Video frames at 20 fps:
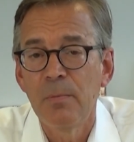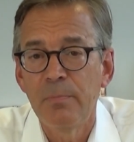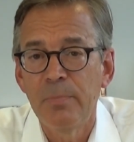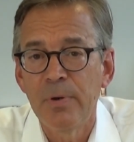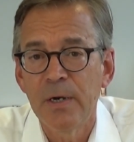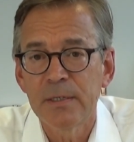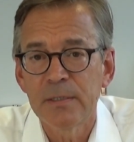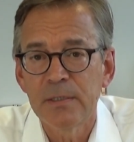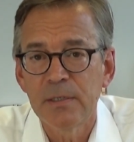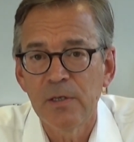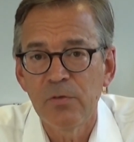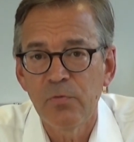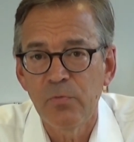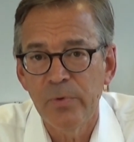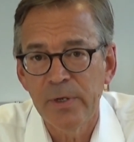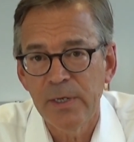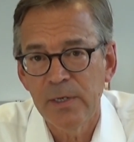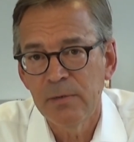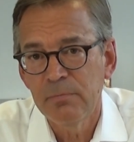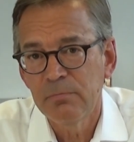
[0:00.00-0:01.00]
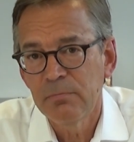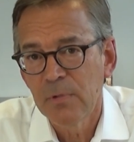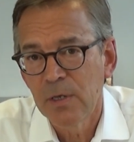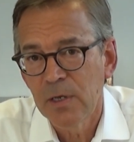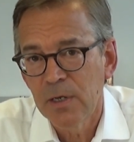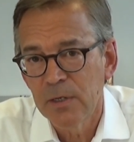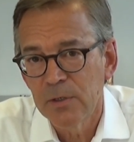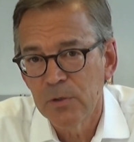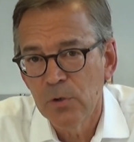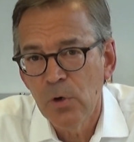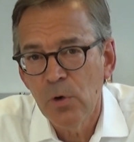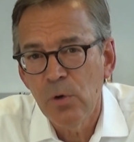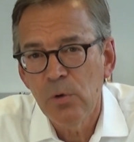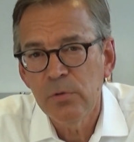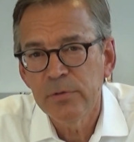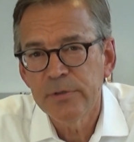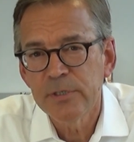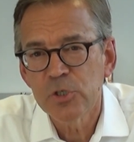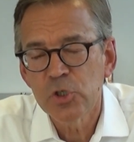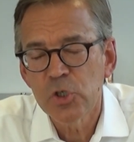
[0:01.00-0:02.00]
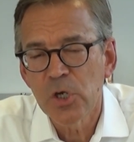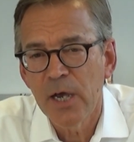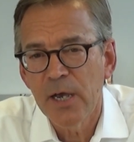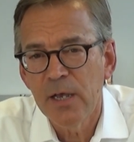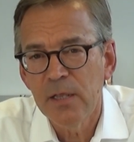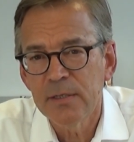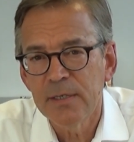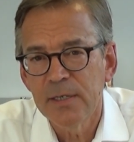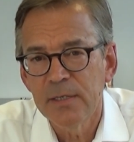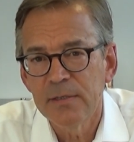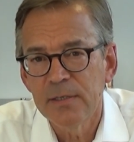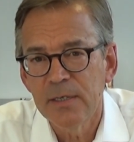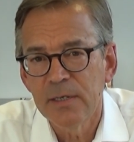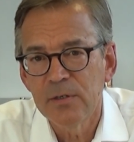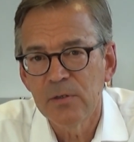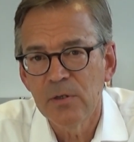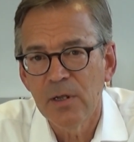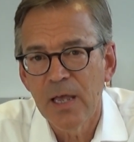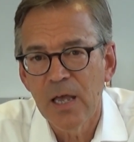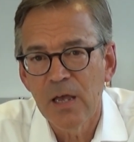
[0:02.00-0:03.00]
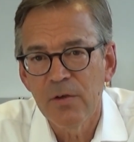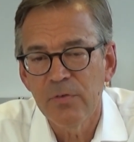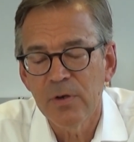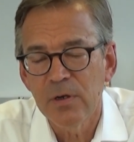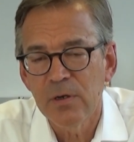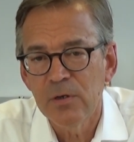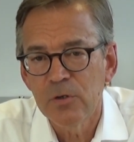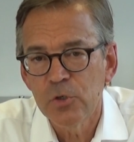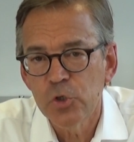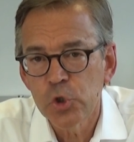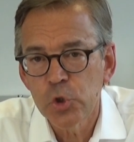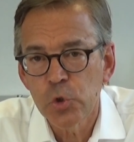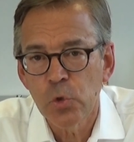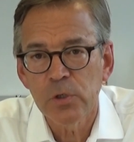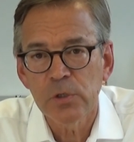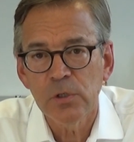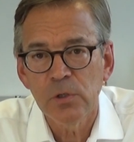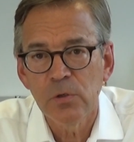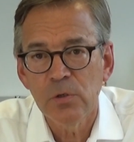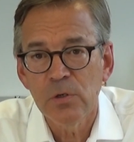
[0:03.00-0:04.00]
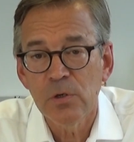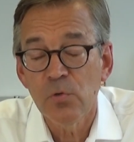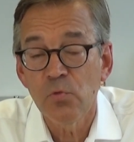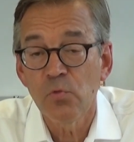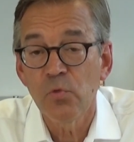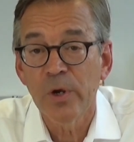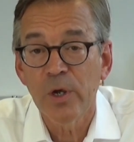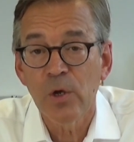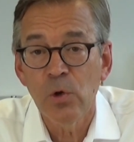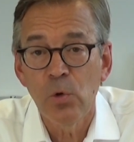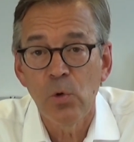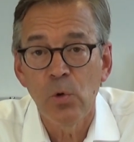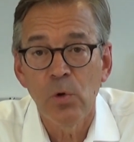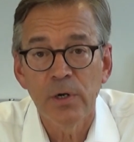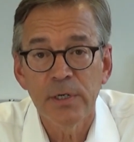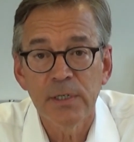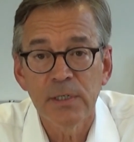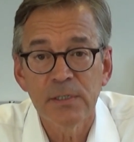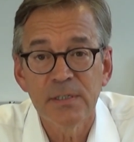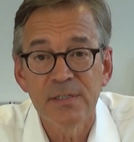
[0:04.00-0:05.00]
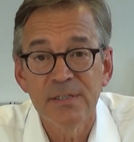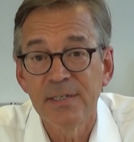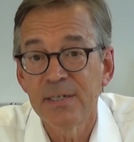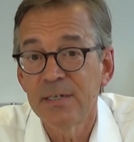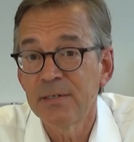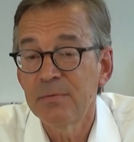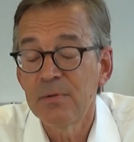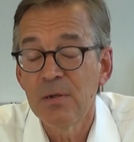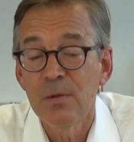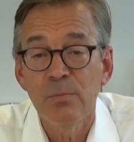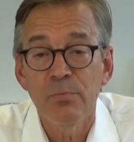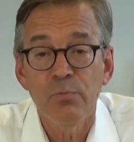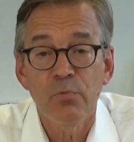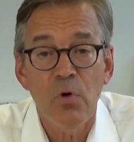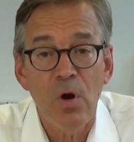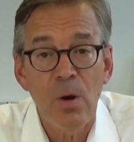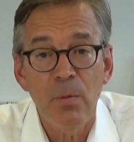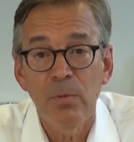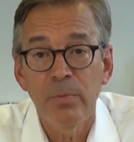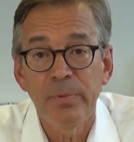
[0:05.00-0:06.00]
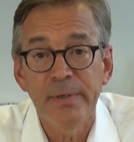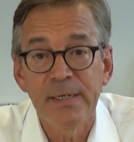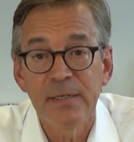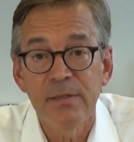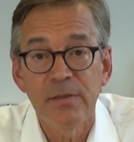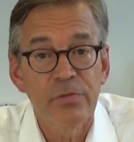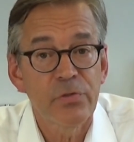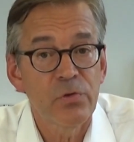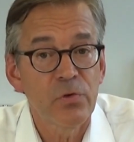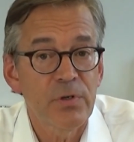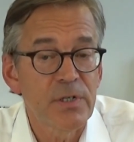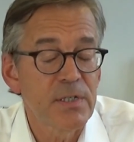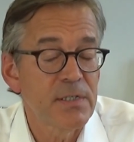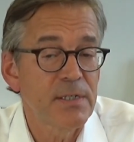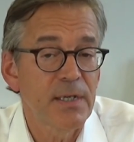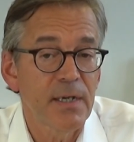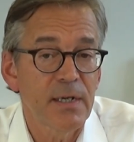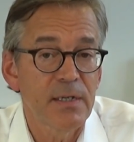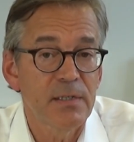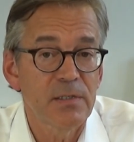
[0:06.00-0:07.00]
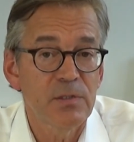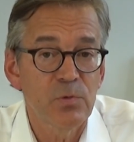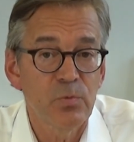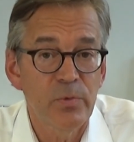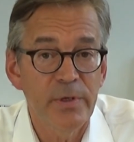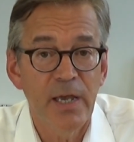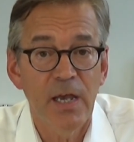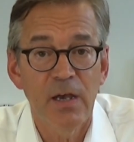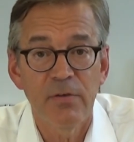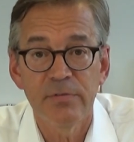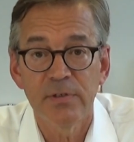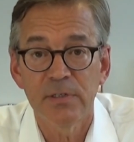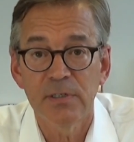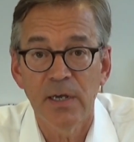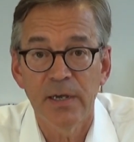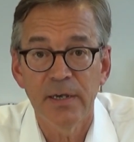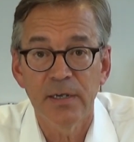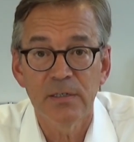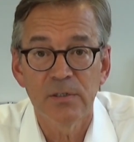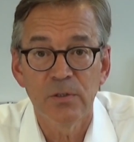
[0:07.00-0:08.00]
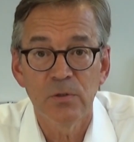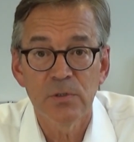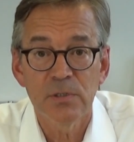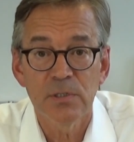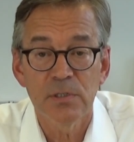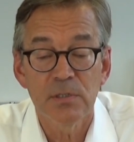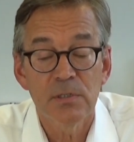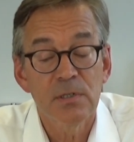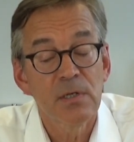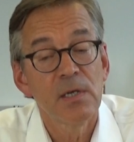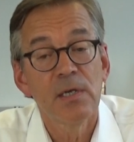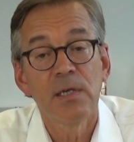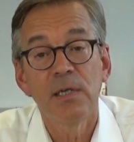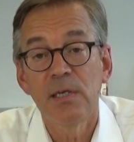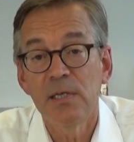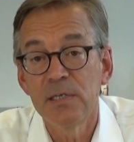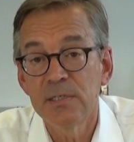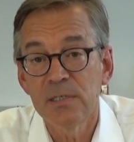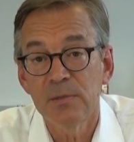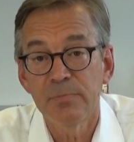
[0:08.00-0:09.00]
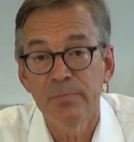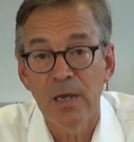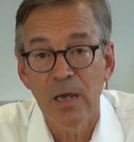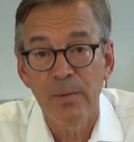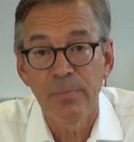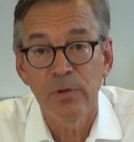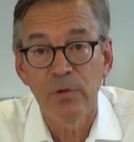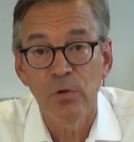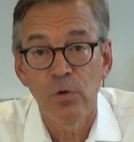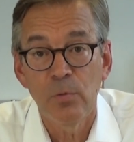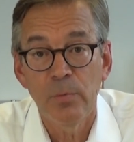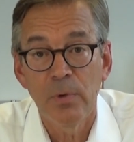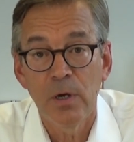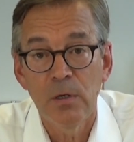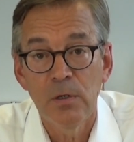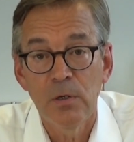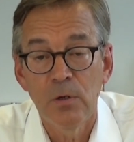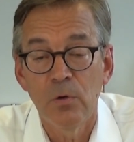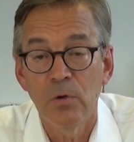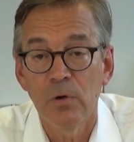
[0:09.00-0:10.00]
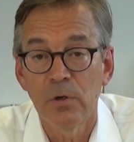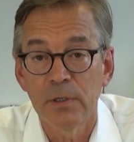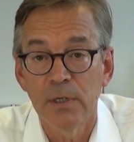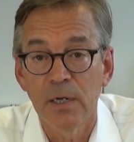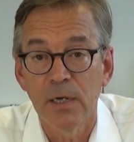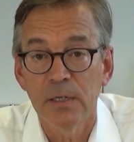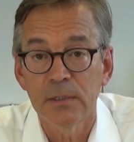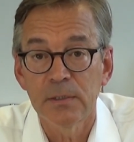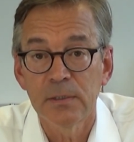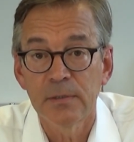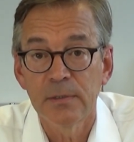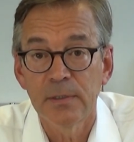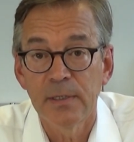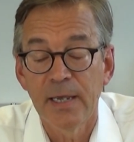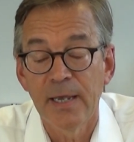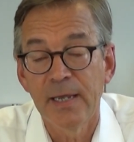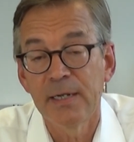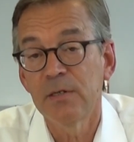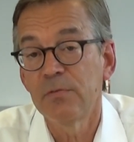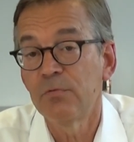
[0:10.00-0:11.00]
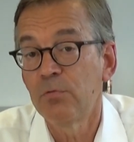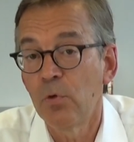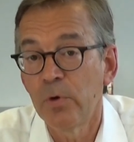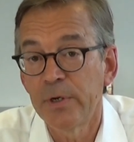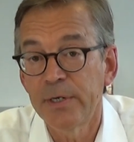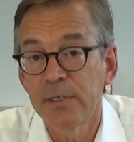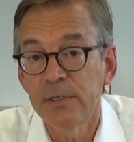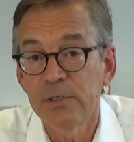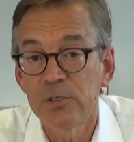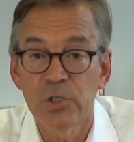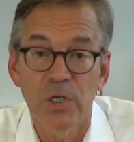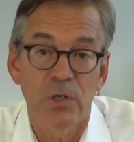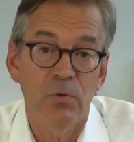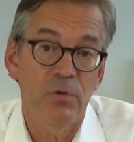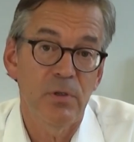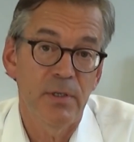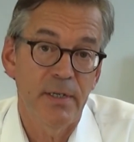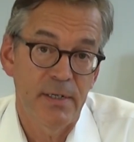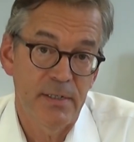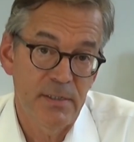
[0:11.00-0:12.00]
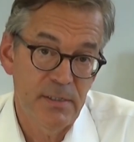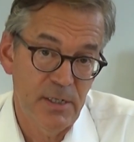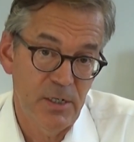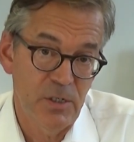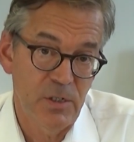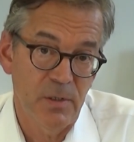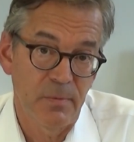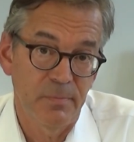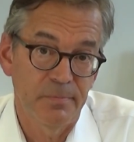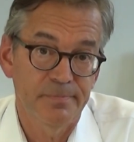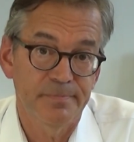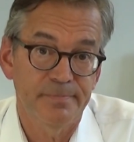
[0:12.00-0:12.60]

But if we can hold the child and then have a short look recorded, then probably in thirty seconds we have the diagnosis, is it papilloma or not, and avoiding general anesthesia.